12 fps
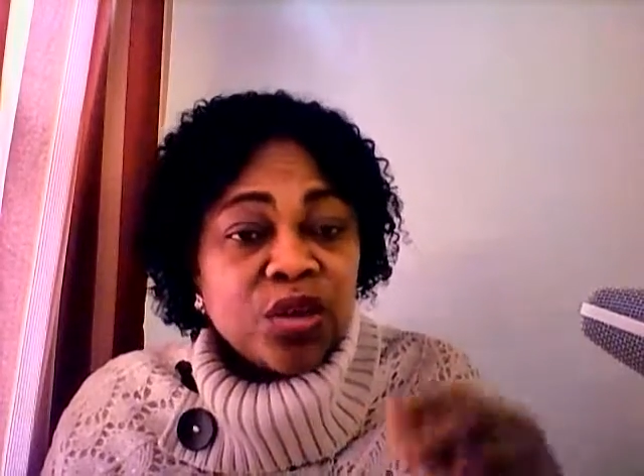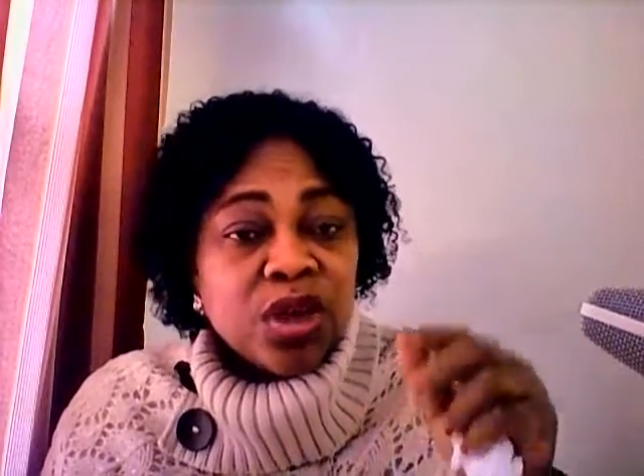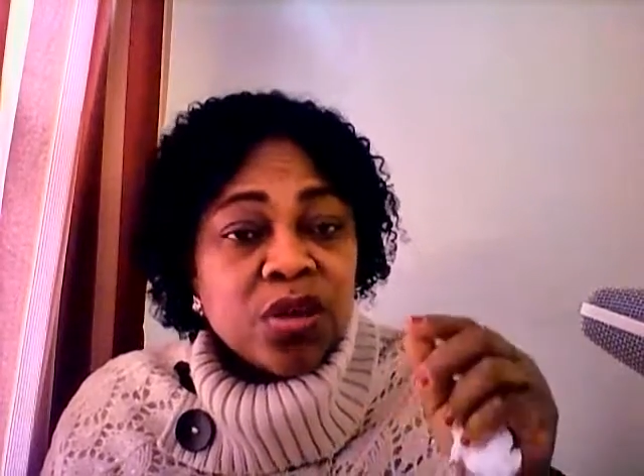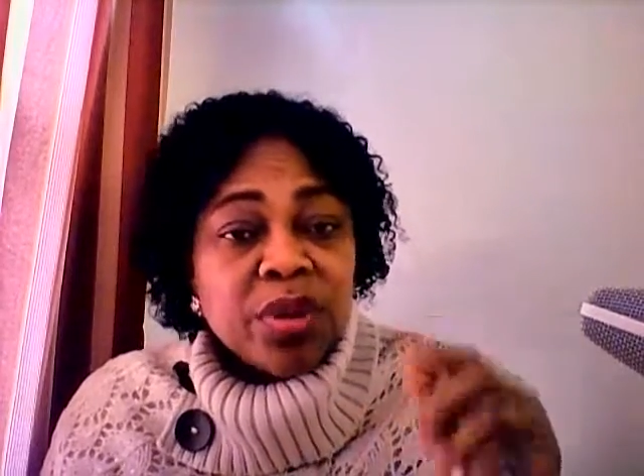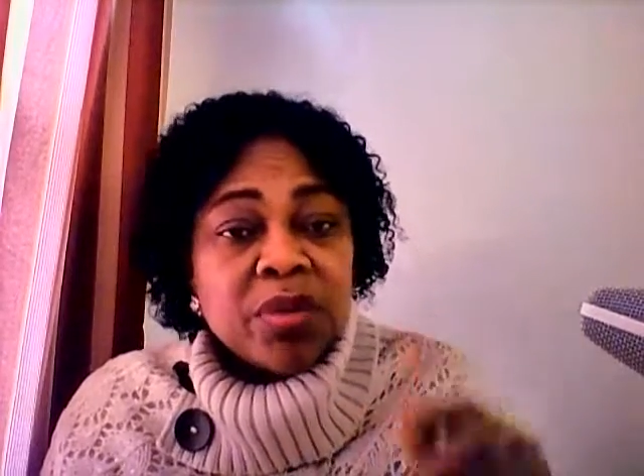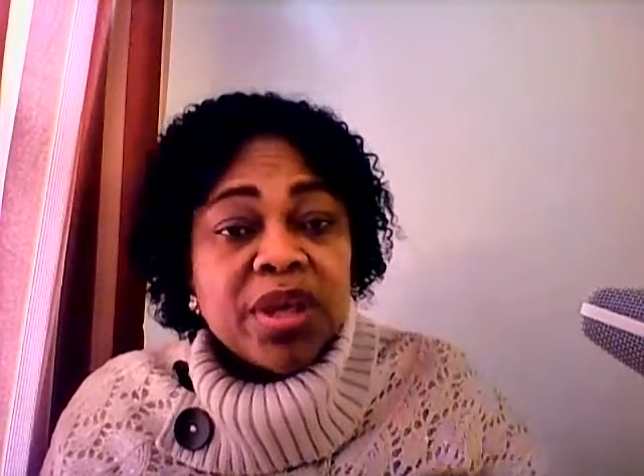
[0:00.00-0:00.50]
the
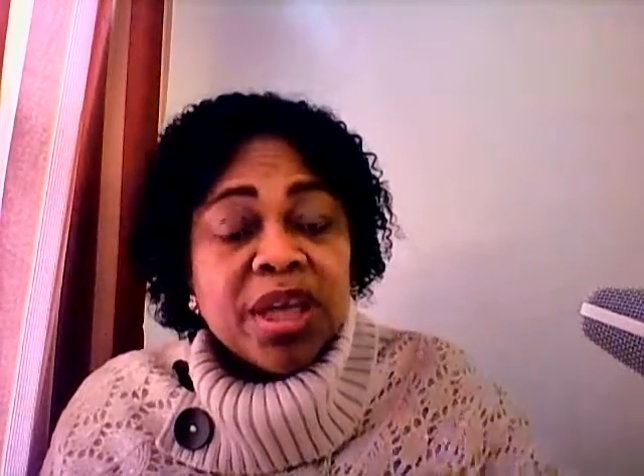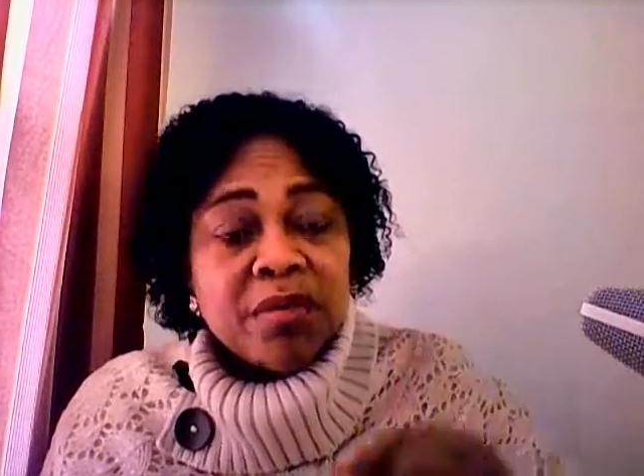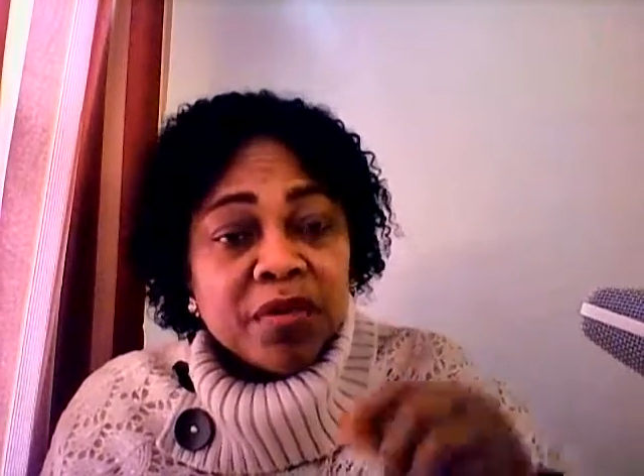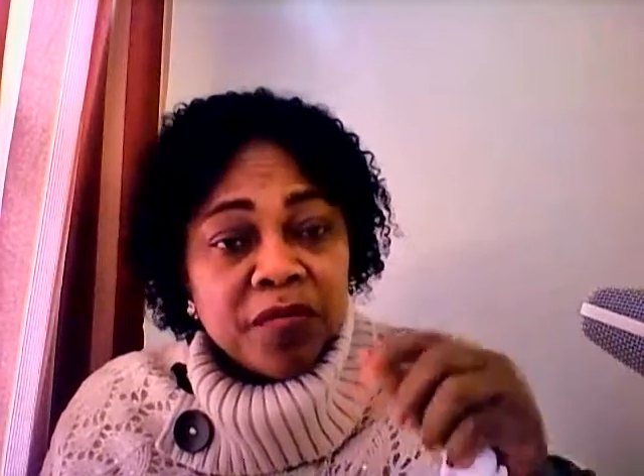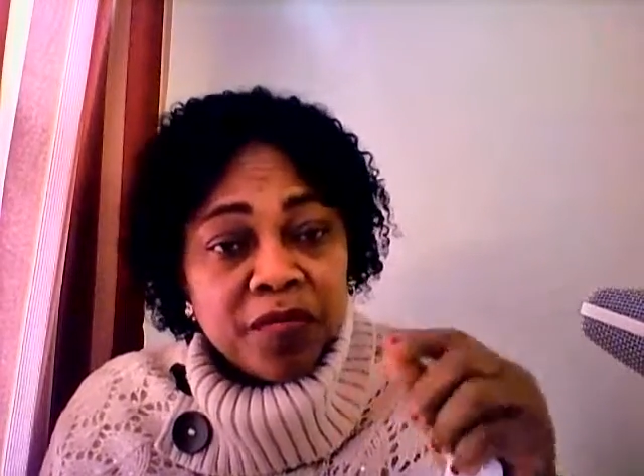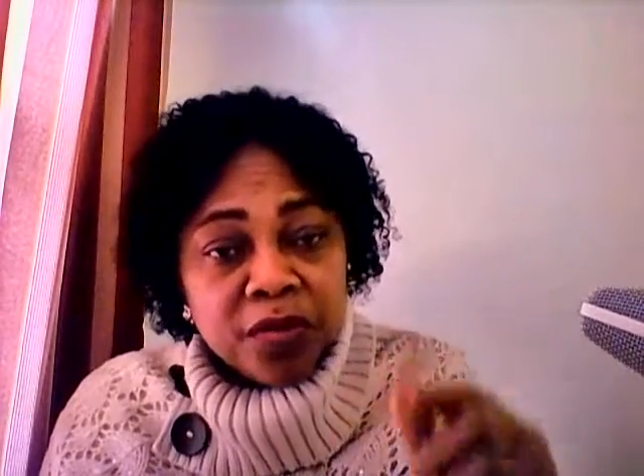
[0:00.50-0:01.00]
only way we can
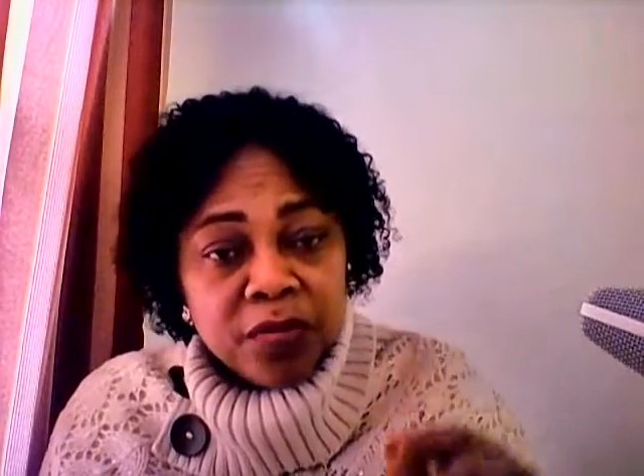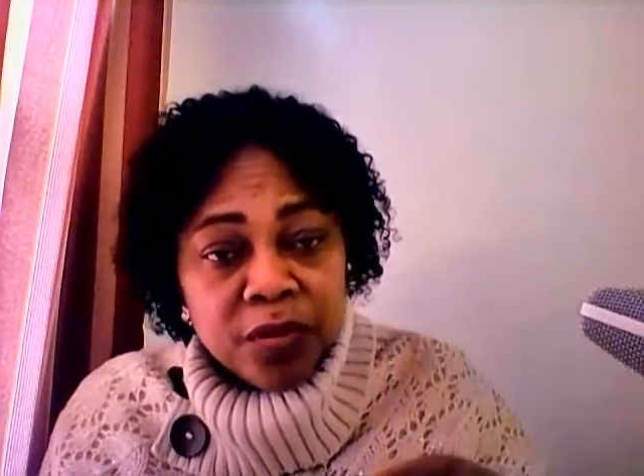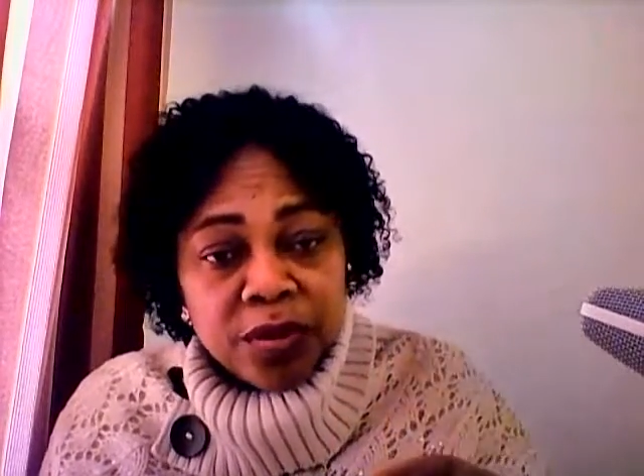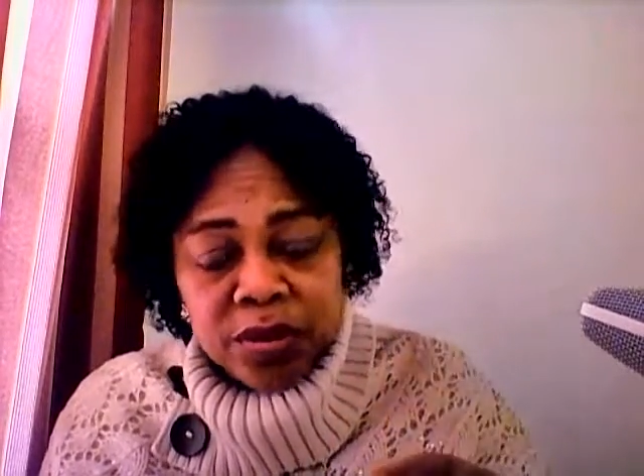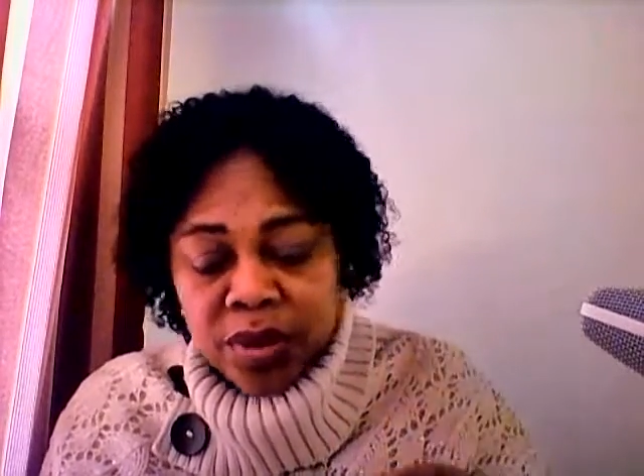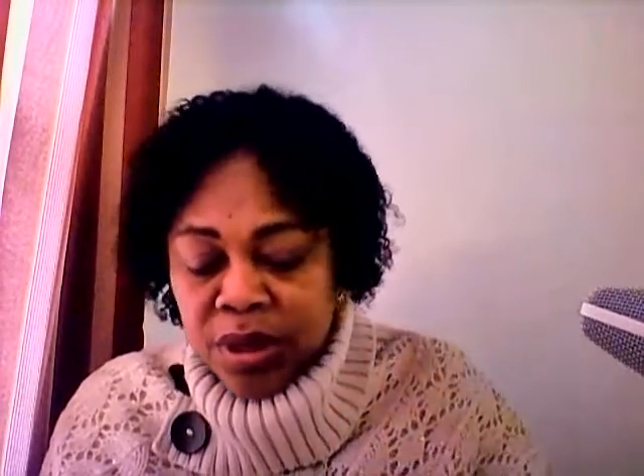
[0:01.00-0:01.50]
be
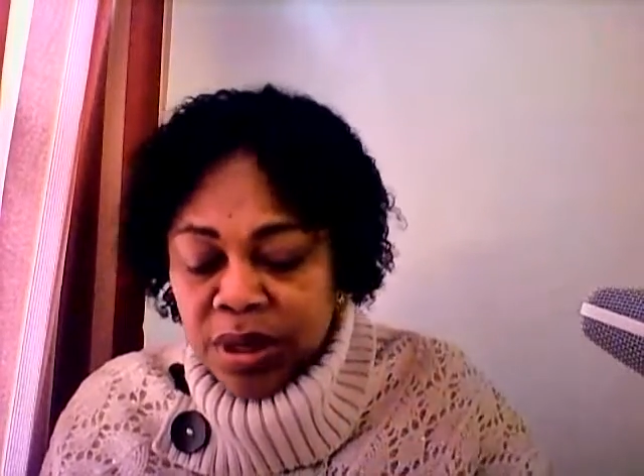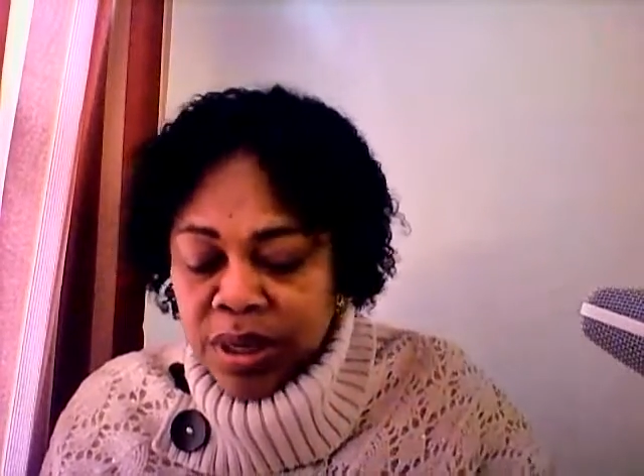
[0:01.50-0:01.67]
fruitful,